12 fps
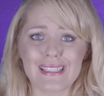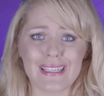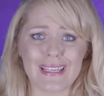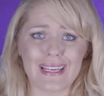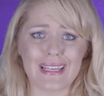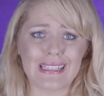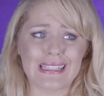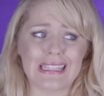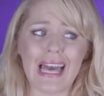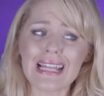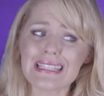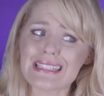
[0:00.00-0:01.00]
Yeah,
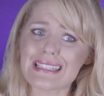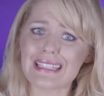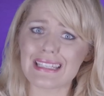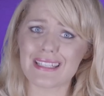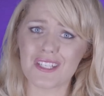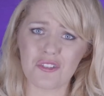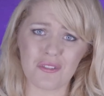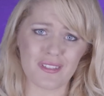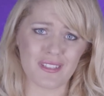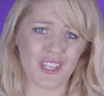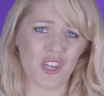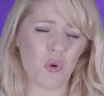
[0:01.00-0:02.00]
that's an
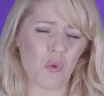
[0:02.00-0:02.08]
interesting